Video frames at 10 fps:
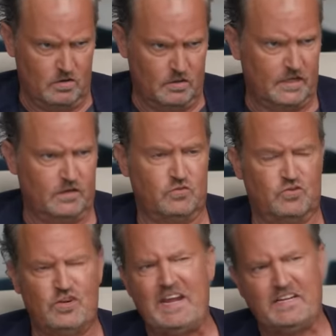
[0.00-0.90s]
like
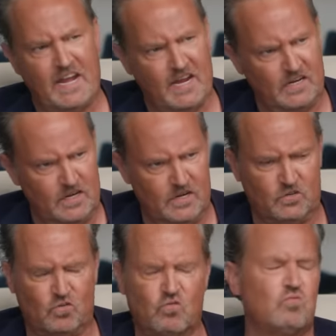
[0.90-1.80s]
shaking
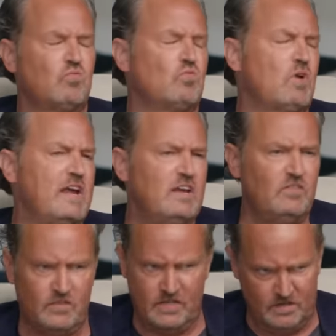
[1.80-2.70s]
and
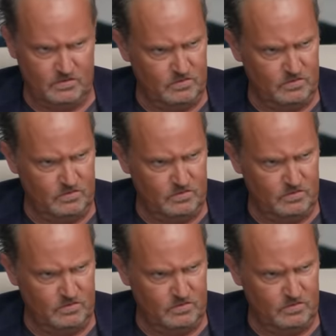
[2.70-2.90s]
crazy